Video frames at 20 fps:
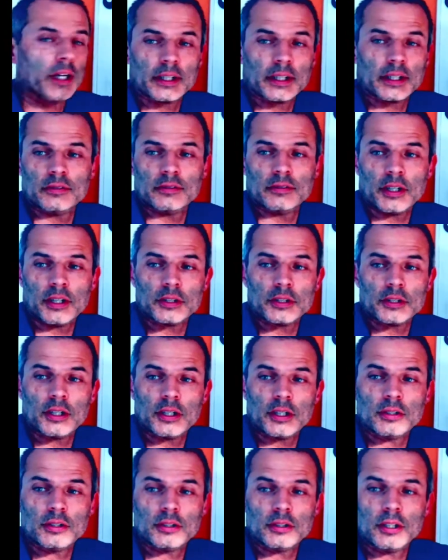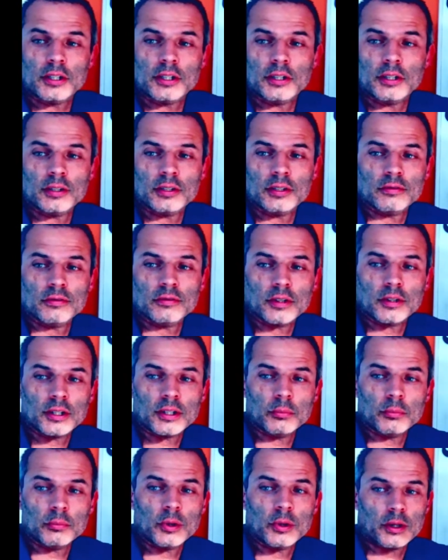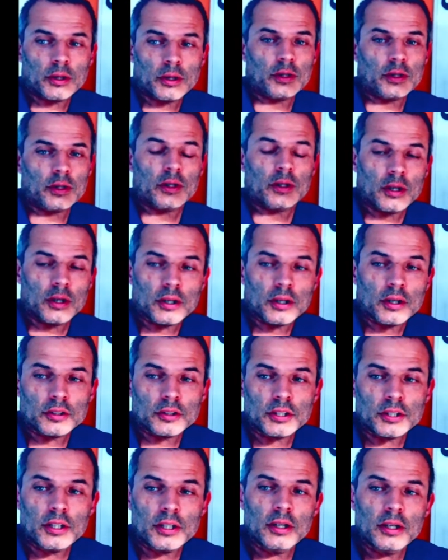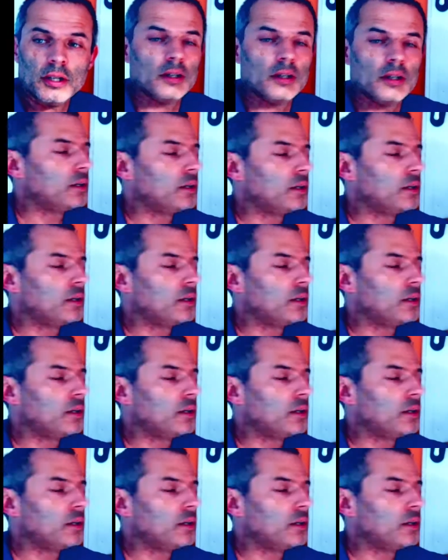the activation energy divided by RT,